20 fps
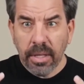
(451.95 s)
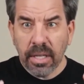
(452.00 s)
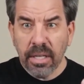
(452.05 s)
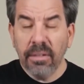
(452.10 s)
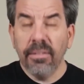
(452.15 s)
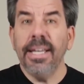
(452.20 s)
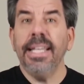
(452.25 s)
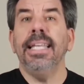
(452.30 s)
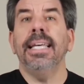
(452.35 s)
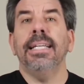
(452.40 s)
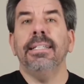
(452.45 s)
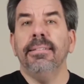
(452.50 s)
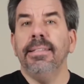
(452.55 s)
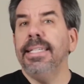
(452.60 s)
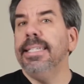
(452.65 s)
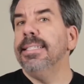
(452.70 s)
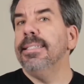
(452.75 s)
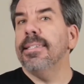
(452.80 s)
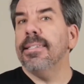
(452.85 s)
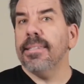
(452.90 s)

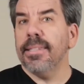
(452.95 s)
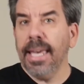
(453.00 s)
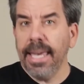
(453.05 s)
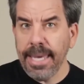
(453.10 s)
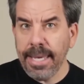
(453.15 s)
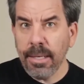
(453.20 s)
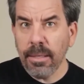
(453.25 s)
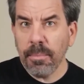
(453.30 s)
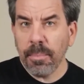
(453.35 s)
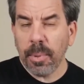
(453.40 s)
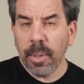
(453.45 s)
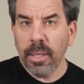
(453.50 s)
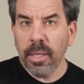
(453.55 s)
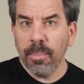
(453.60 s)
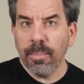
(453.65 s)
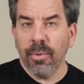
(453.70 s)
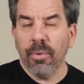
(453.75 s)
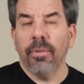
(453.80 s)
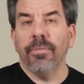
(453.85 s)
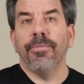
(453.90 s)
clinically insane
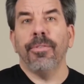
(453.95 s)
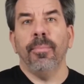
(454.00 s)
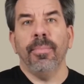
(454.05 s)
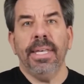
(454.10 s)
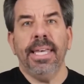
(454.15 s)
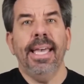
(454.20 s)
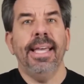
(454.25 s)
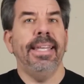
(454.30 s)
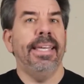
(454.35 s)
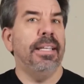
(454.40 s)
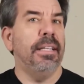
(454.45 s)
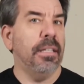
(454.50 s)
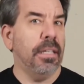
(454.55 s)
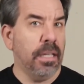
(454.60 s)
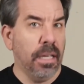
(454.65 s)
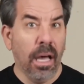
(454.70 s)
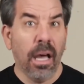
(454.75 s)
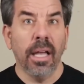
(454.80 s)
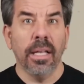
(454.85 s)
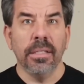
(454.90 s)
people from
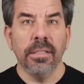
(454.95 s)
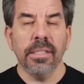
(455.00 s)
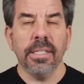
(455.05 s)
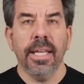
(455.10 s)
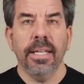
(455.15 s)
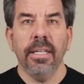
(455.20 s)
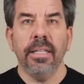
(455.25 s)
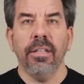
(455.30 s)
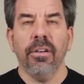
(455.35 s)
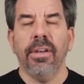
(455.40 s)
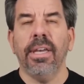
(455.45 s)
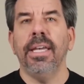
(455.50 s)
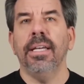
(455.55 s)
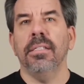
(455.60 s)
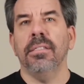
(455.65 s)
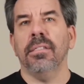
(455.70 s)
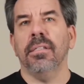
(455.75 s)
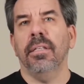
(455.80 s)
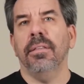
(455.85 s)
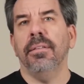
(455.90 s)
getting guns, getting their
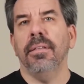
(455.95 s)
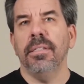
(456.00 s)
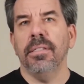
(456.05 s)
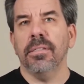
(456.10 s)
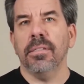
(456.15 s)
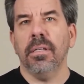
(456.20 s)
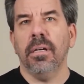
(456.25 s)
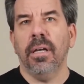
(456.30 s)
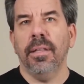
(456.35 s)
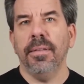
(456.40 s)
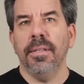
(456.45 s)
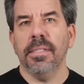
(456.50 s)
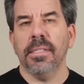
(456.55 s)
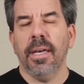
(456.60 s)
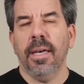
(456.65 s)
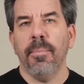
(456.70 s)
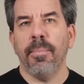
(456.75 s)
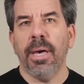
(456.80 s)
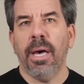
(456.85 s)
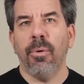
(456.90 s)
hands on these on these
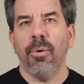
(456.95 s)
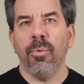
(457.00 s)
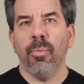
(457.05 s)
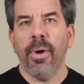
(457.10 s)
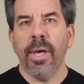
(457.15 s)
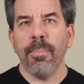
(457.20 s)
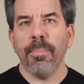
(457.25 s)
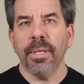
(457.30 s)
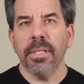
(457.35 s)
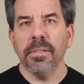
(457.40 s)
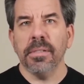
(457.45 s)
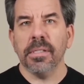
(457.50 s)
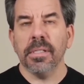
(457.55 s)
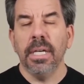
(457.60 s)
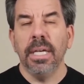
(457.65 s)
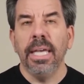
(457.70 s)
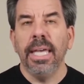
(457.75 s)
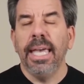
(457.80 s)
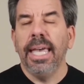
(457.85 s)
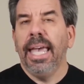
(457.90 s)
high-powered weapons.
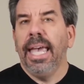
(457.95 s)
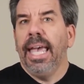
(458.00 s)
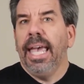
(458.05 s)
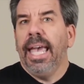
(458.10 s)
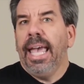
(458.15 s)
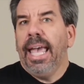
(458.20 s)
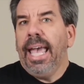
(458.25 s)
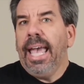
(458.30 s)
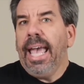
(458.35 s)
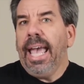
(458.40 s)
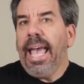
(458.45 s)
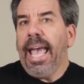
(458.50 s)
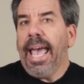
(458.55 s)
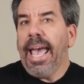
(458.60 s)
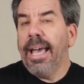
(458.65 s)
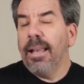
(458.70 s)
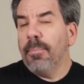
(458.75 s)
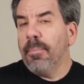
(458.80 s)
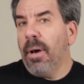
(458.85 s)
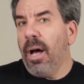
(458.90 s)

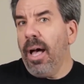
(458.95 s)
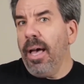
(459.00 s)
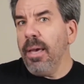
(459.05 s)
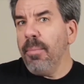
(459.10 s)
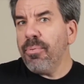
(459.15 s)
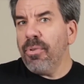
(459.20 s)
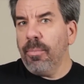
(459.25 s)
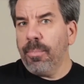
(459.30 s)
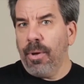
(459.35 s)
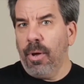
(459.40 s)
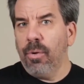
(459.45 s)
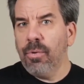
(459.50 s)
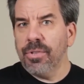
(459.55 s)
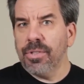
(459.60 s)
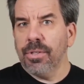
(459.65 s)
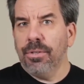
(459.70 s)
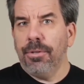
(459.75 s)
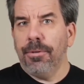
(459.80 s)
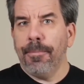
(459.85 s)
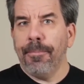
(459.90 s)
And my
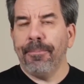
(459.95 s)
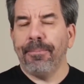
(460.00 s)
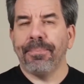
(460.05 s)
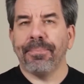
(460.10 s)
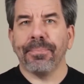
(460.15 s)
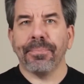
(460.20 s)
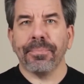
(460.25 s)
proposal